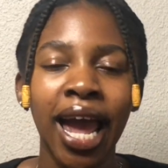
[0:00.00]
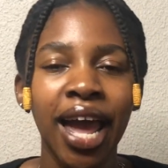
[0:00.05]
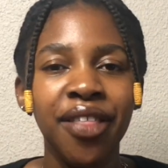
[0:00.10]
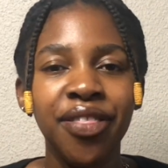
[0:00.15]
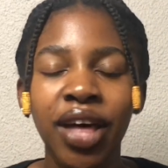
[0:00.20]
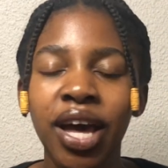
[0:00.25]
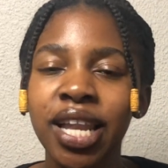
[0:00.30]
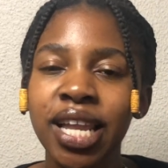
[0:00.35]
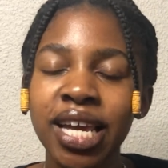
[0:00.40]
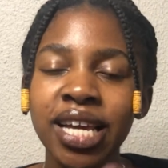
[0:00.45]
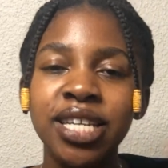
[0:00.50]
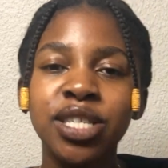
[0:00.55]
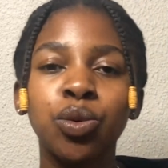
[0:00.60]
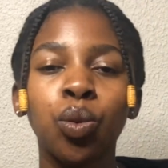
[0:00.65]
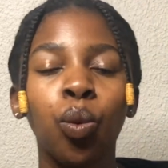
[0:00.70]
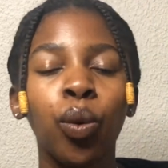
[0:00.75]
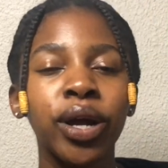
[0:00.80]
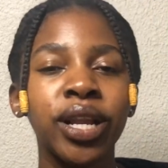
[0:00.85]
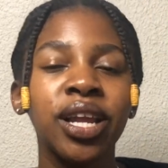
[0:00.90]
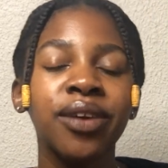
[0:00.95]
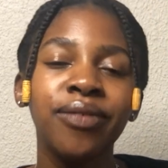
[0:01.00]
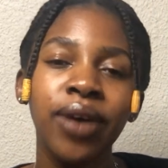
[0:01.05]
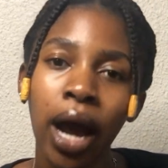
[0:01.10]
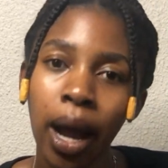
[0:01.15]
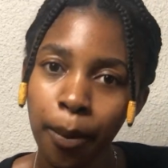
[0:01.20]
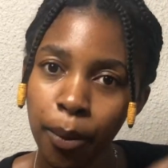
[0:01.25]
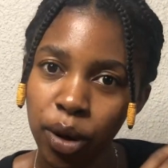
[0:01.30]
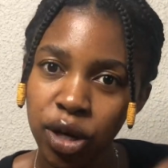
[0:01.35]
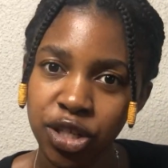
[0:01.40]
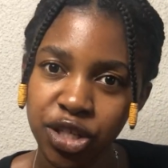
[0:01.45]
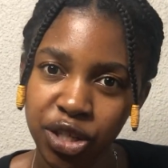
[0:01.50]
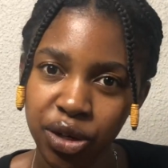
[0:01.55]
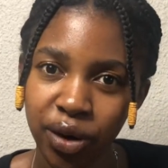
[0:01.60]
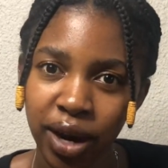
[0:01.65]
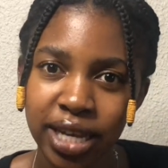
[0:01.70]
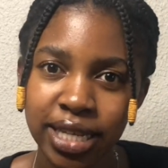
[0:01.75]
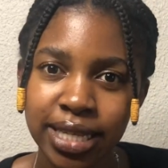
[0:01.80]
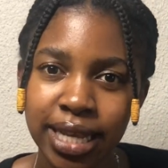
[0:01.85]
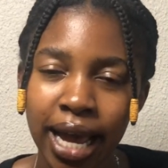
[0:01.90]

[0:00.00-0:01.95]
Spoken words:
and that is whenever I moisturize